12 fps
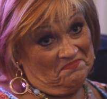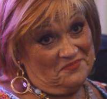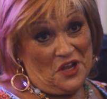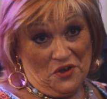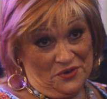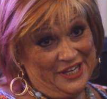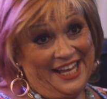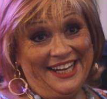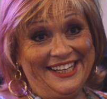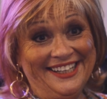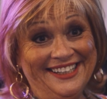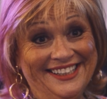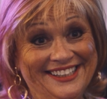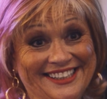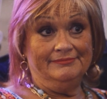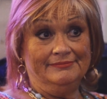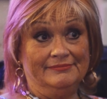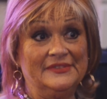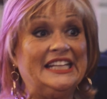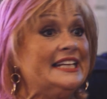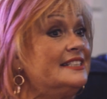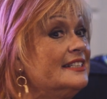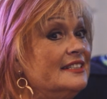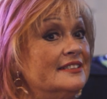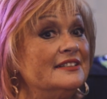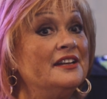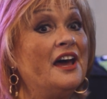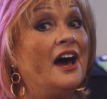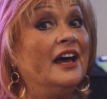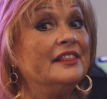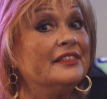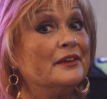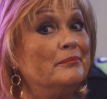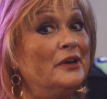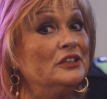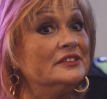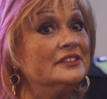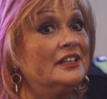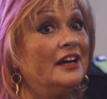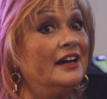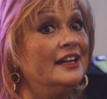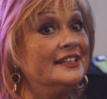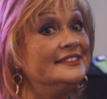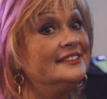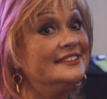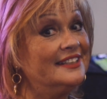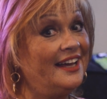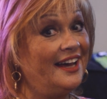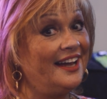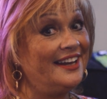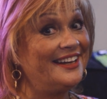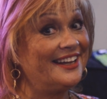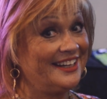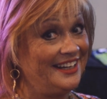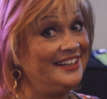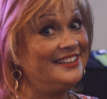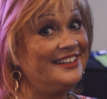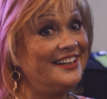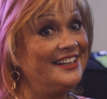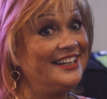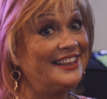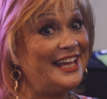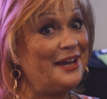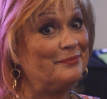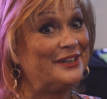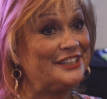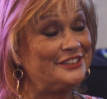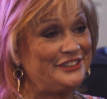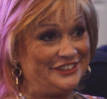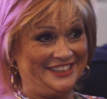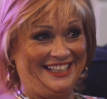Okay. This is not the most haunted side. I can tell you that much.